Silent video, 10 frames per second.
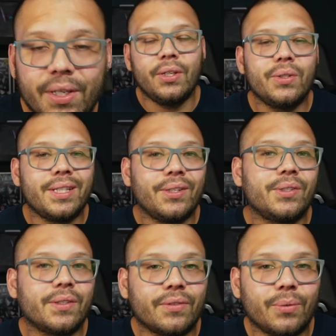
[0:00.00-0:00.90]
Huge thank you
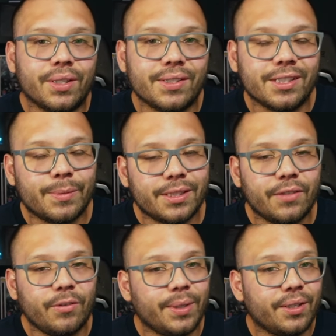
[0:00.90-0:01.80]
to everyone for watching, especially
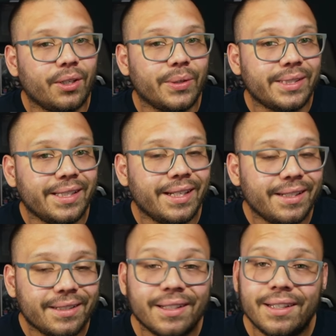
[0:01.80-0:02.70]
if you made it all the way to the
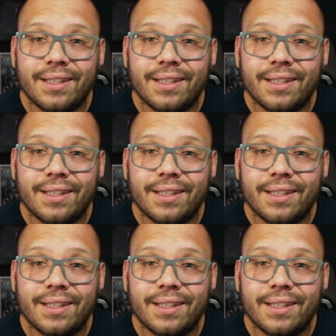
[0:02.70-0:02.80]
end.